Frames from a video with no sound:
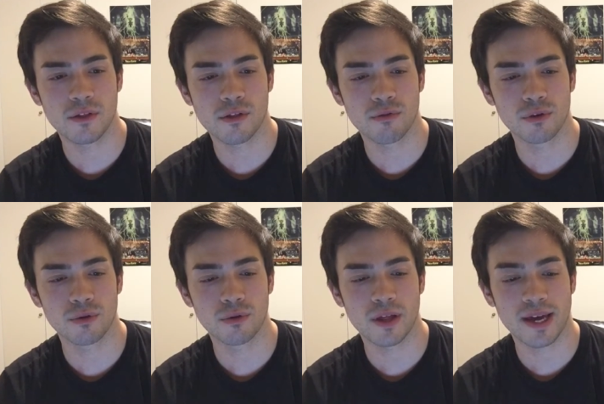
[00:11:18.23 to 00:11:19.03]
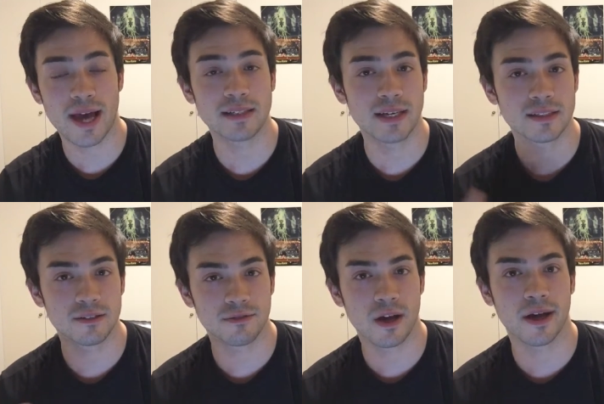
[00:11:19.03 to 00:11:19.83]
through like
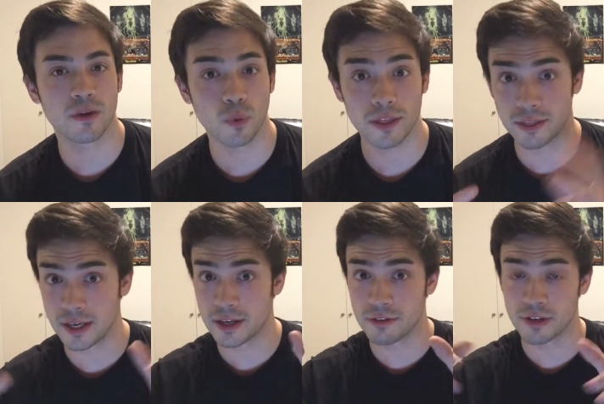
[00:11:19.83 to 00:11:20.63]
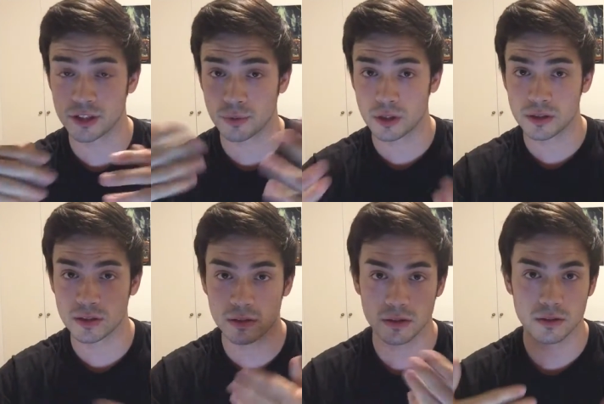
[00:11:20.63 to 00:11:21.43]
identifying with the individual
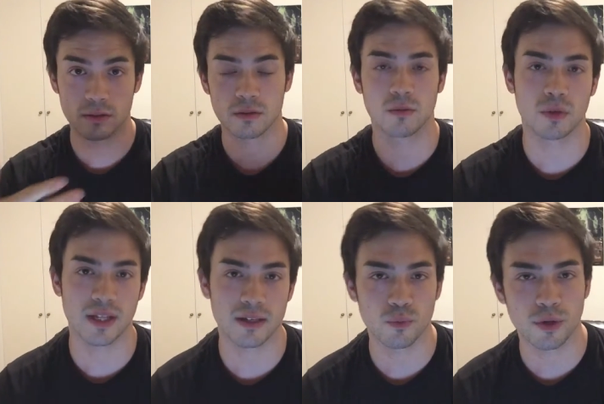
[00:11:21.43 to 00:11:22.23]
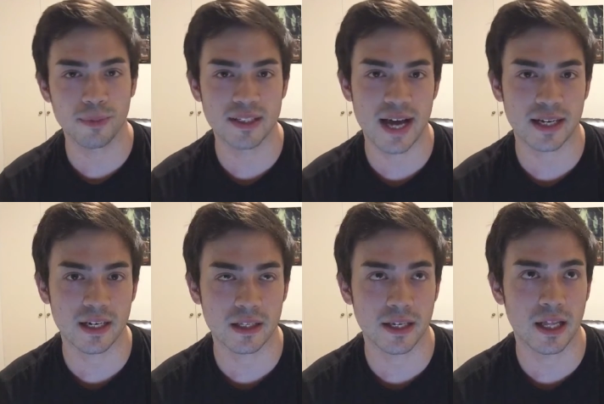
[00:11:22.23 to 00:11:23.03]
is that would be
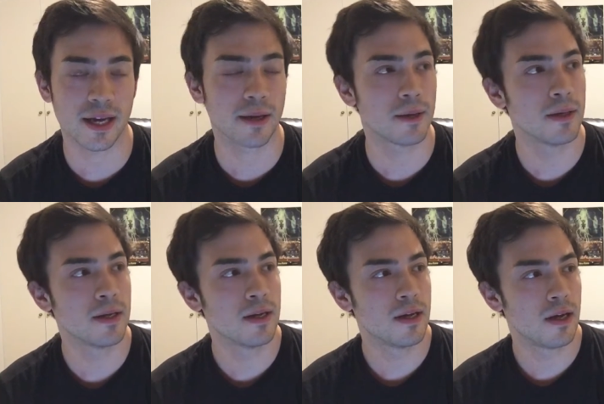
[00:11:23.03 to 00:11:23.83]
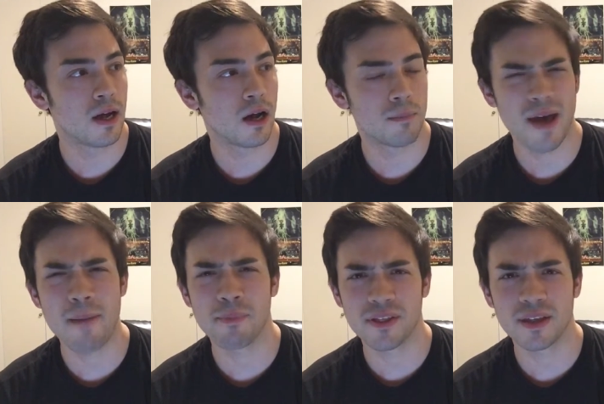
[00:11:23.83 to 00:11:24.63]
technically like um,
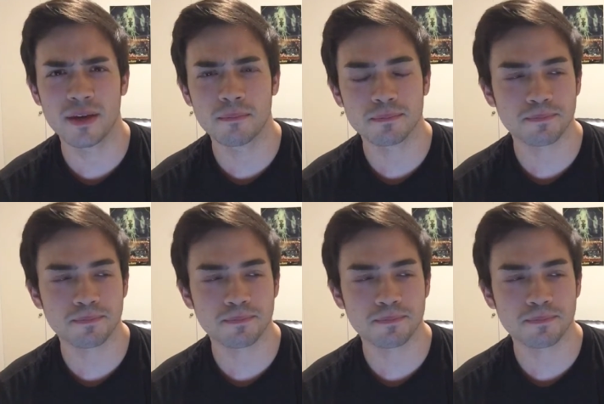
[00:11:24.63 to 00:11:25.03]
empathy